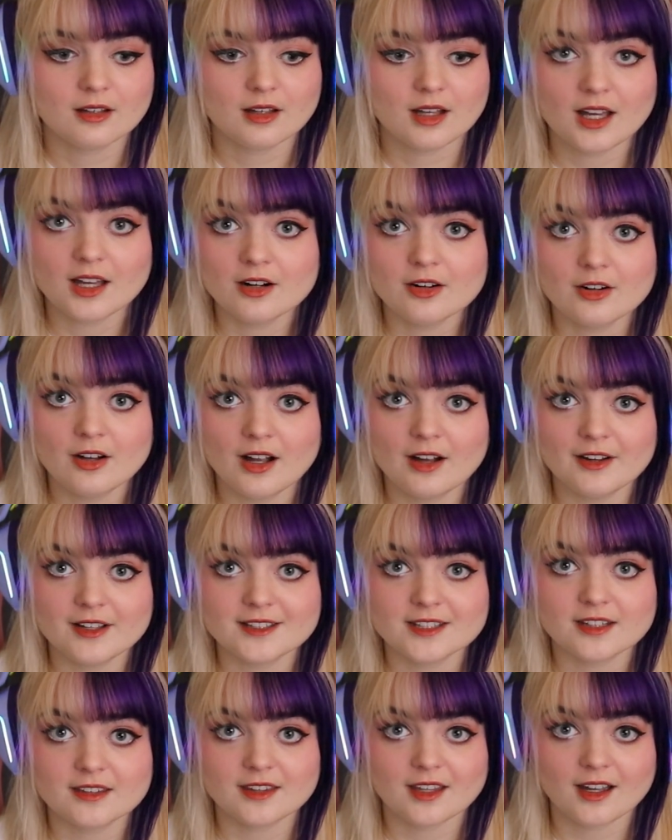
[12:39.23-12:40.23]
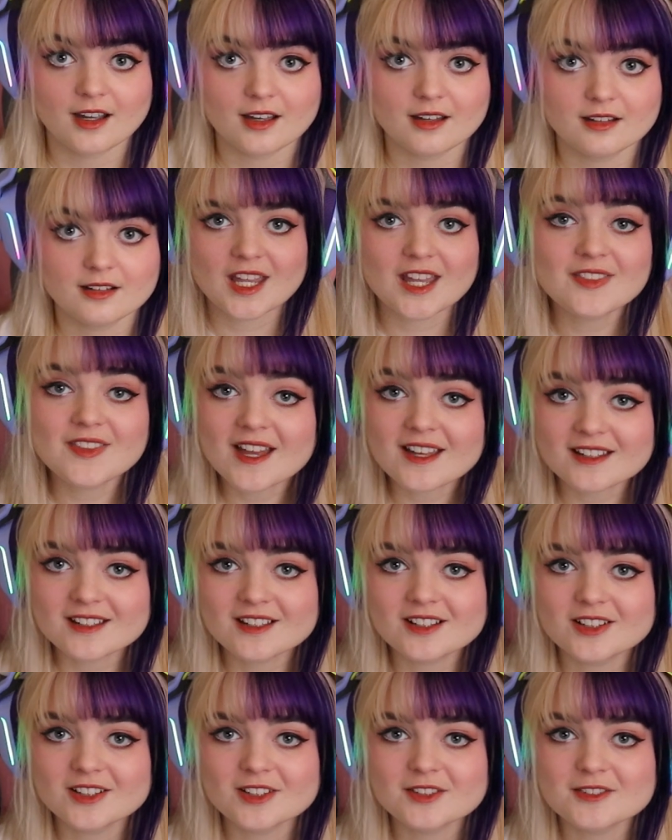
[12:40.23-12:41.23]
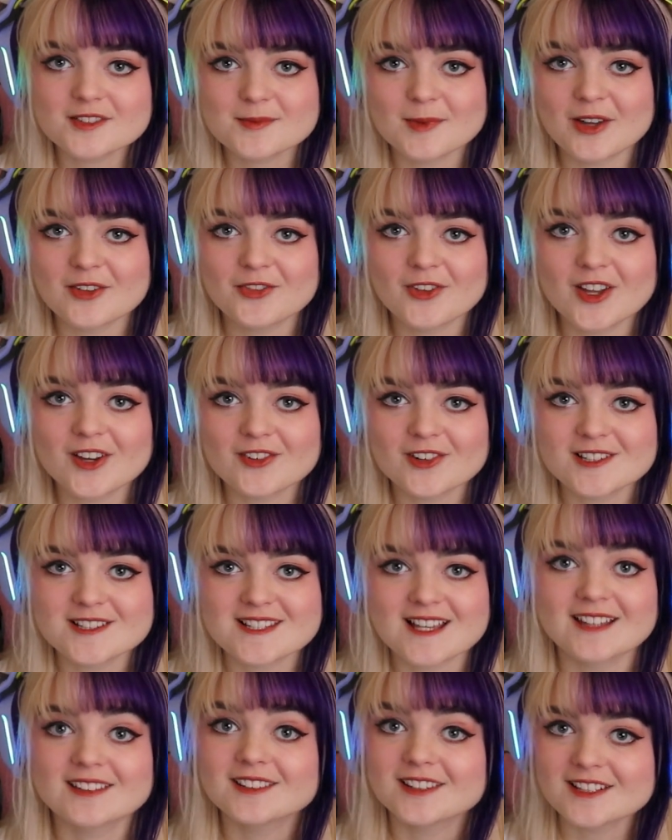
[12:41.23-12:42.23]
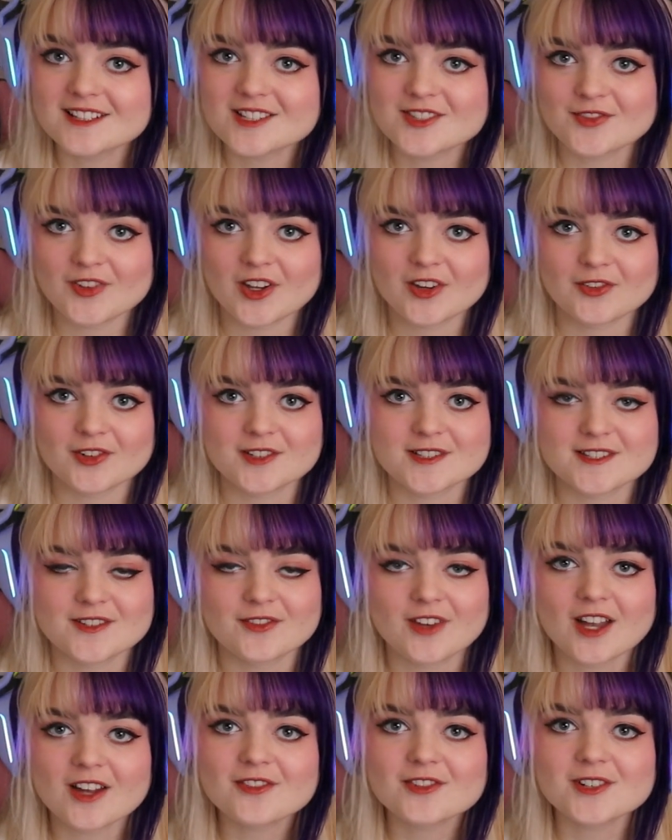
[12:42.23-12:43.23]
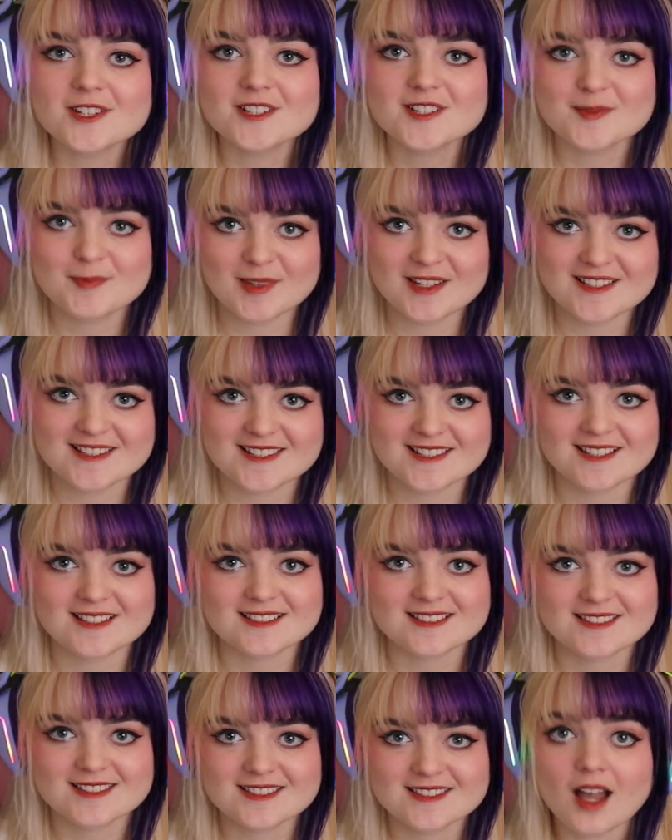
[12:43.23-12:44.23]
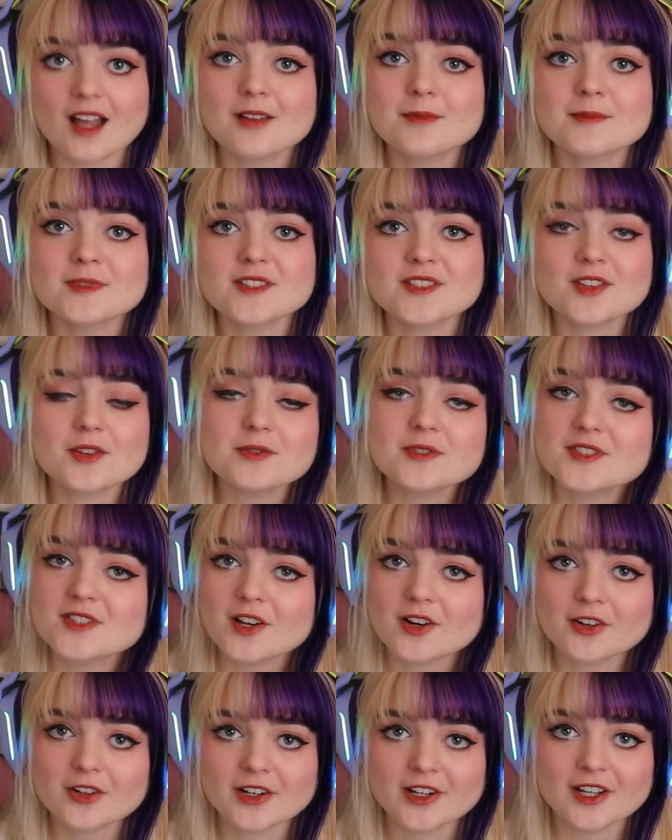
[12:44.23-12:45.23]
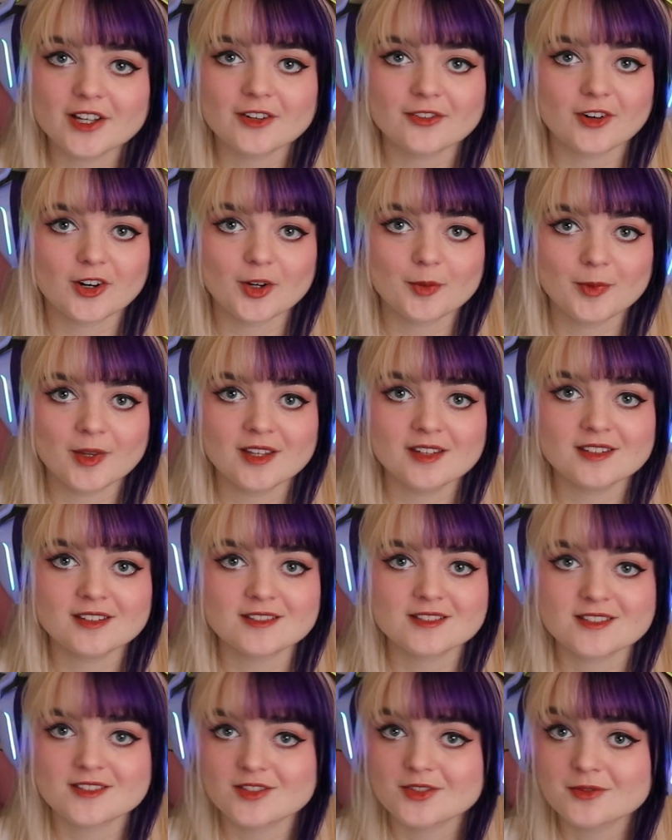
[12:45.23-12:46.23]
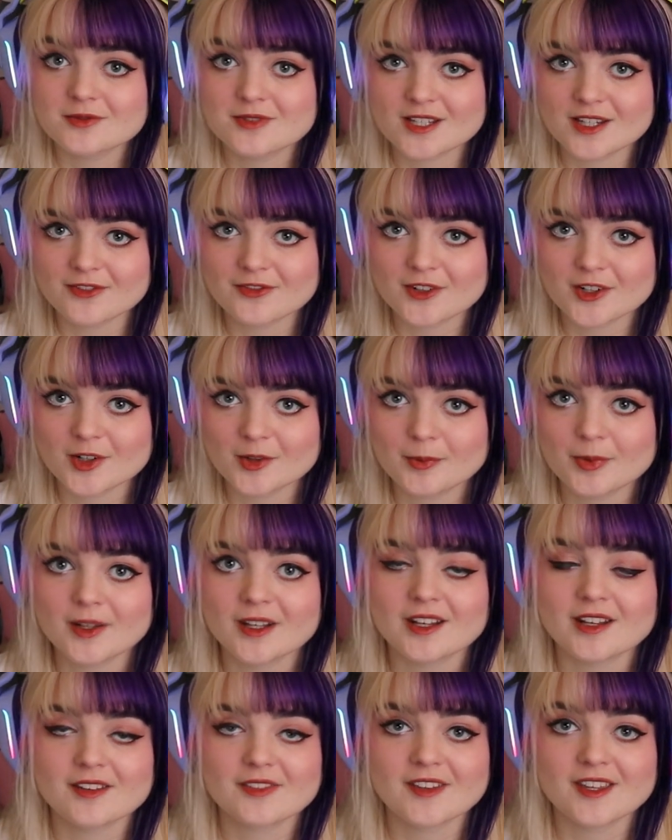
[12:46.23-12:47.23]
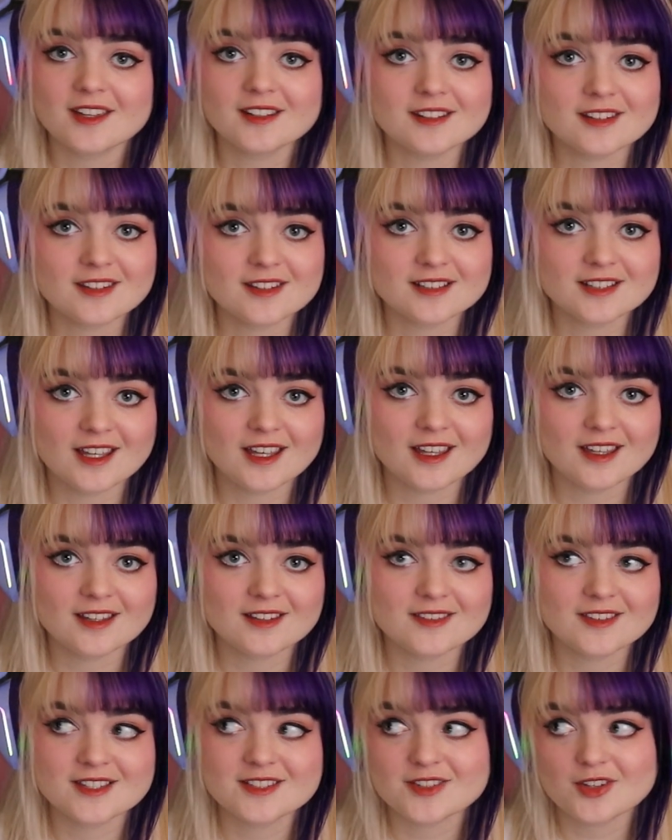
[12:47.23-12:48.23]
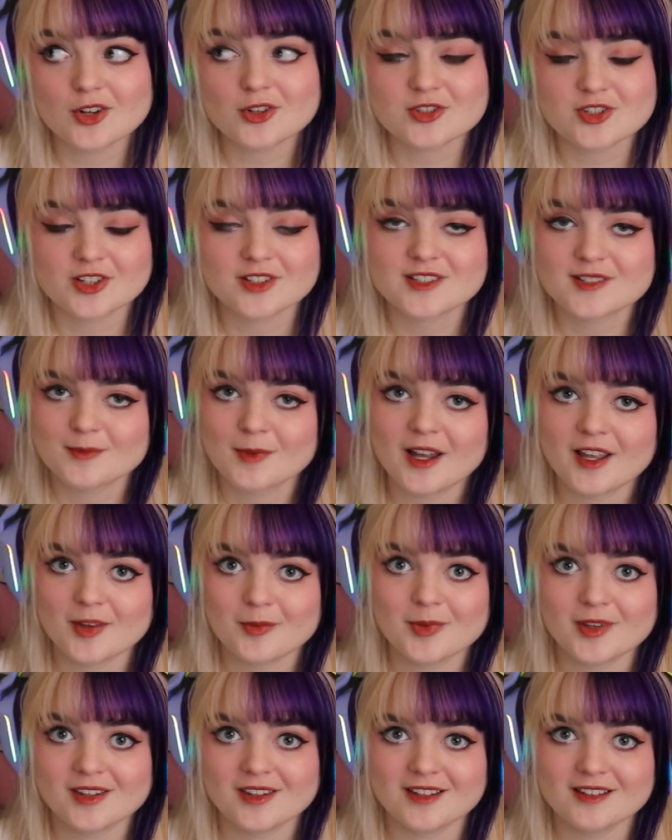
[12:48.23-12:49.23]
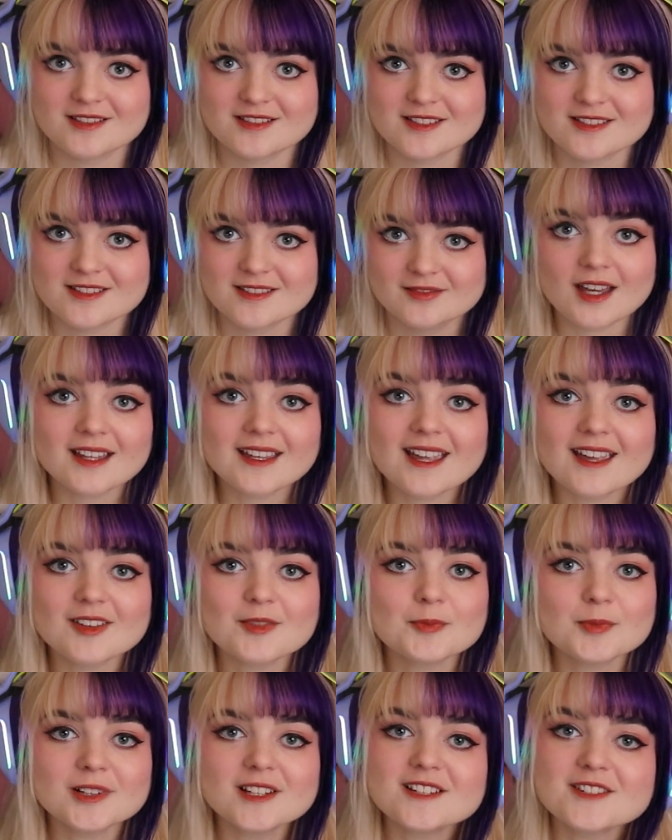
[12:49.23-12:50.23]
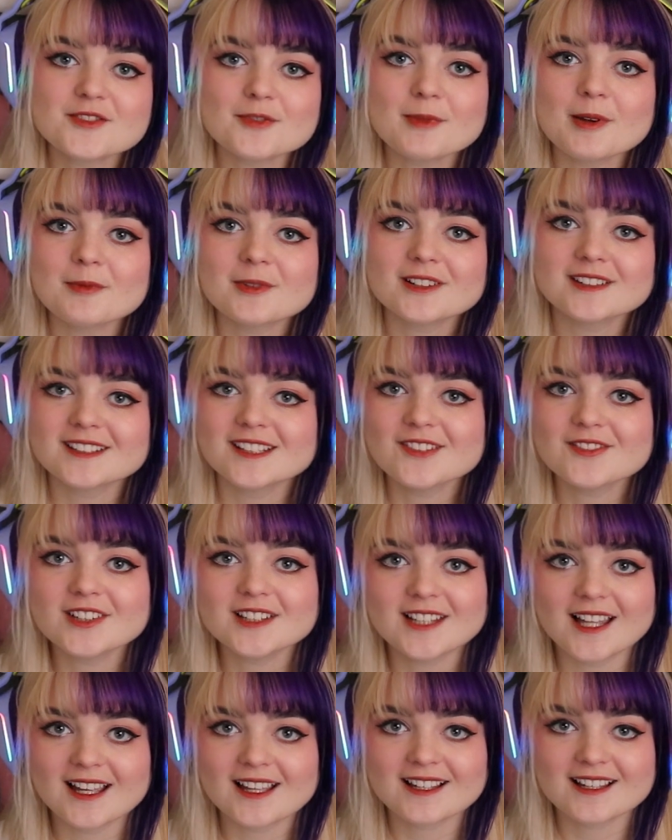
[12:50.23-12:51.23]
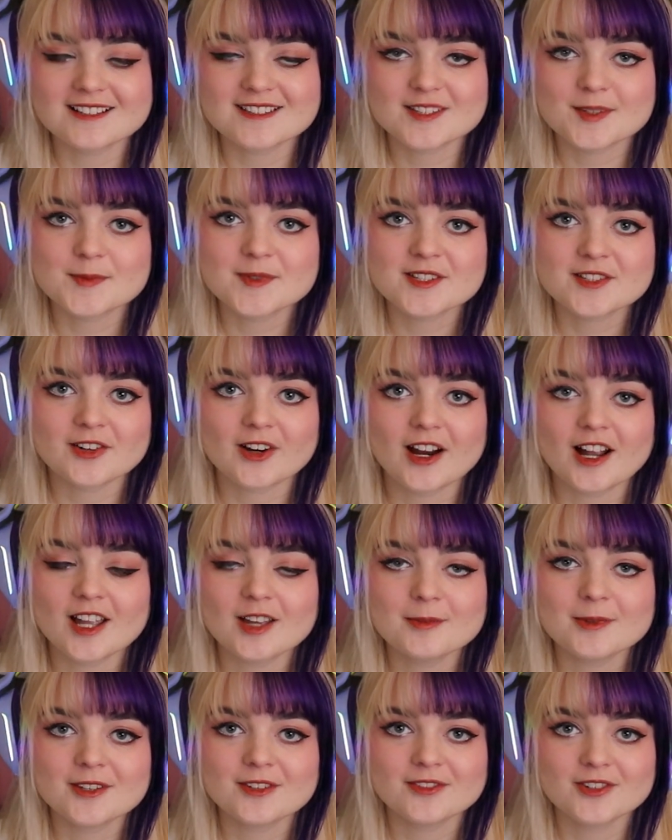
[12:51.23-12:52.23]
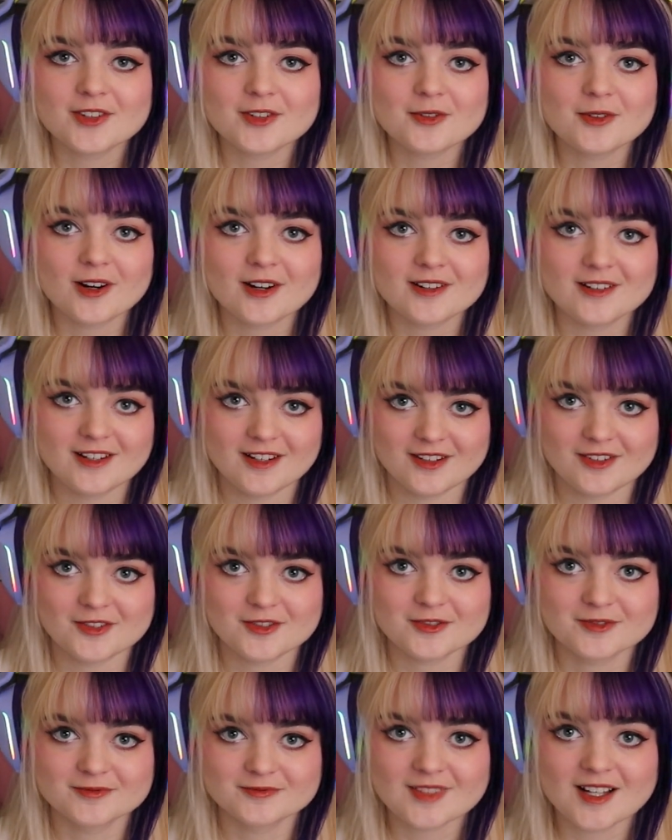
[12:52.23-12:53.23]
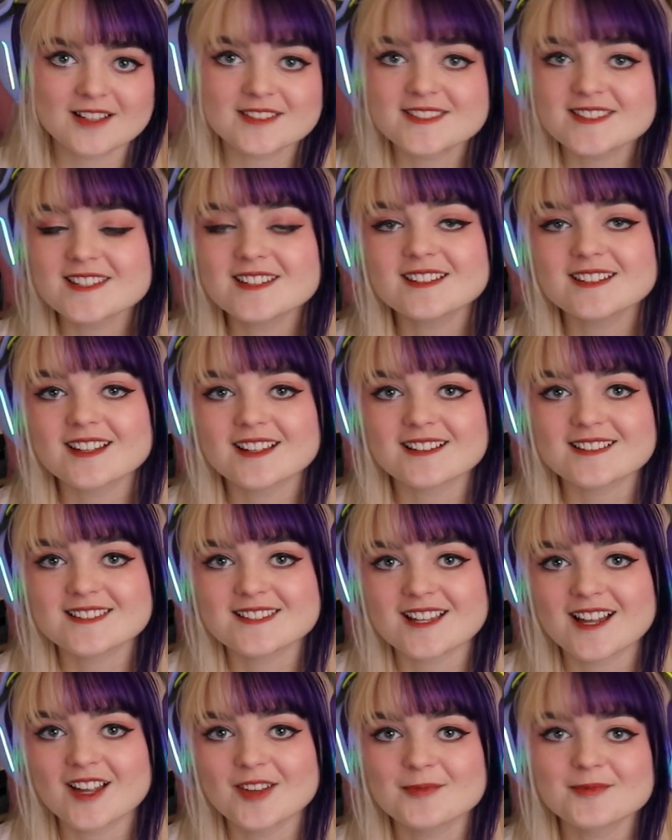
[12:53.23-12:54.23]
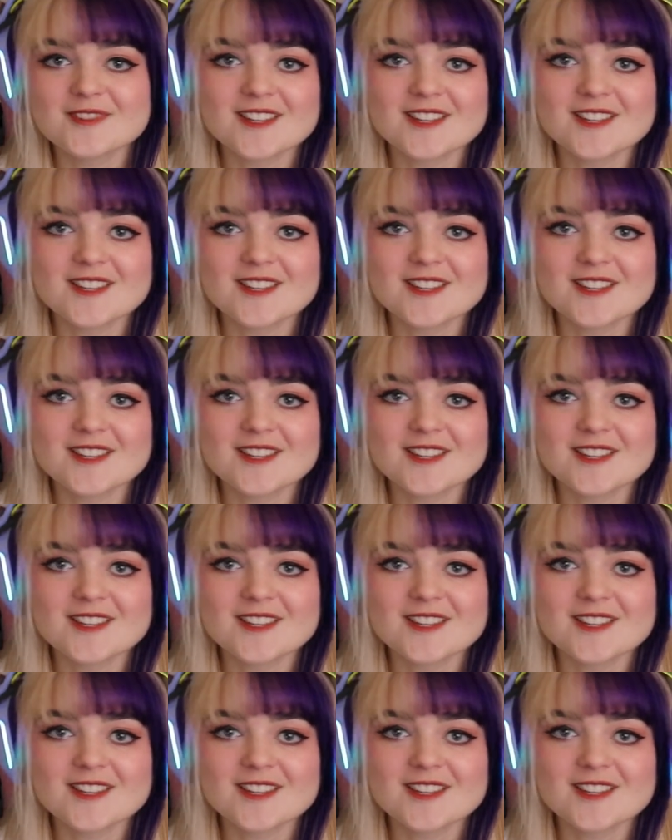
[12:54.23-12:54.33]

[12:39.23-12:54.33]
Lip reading: I don't know how I did that. And that concludes my favorites and least favorites of every species. I'm so sorry if our opinions do differ, but at the end of the day, these are just my opinions. Again, please remember to leave a like and subscribe if you are new. I'll see you next time.